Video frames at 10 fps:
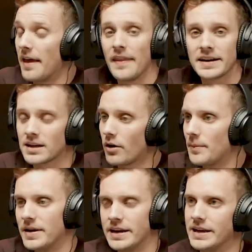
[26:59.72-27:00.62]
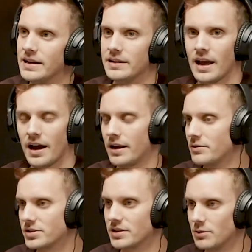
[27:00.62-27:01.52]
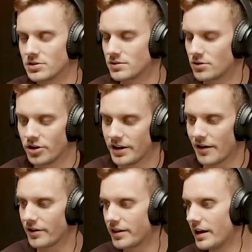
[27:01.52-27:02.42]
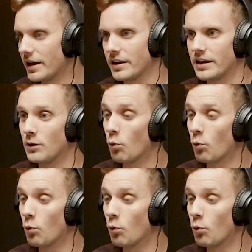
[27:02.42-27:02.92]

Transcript: and that's how, he was good at everything. He